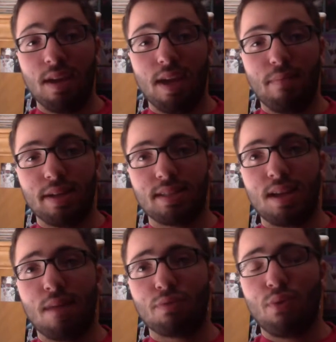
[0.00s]
In my
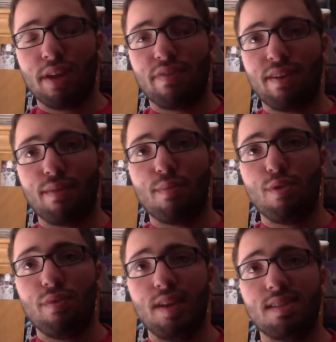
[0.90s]
top 20 favorite
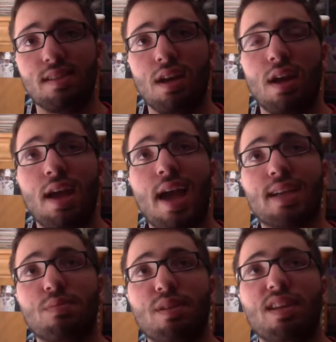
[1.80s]
movies,
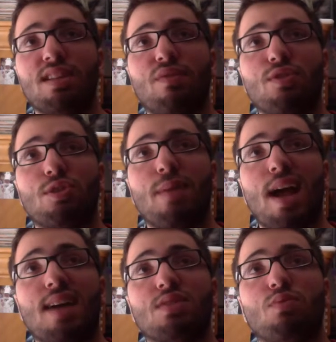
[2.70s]
X-Men Days of Future
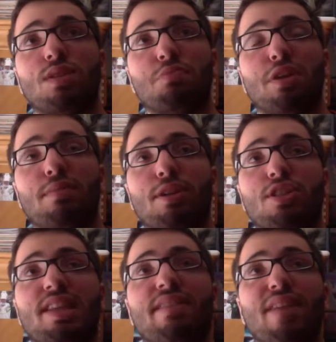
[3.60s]
Past was pretty
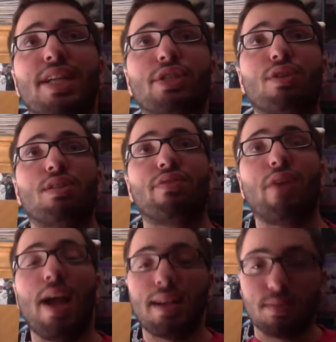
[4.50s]
much the Avengers
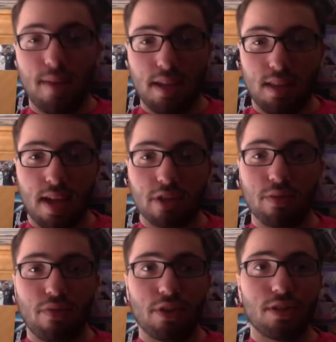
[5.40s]
for X-Men, the
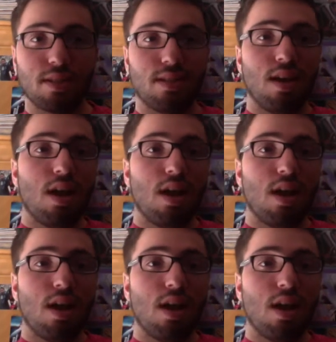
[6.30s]
X-Men franchise.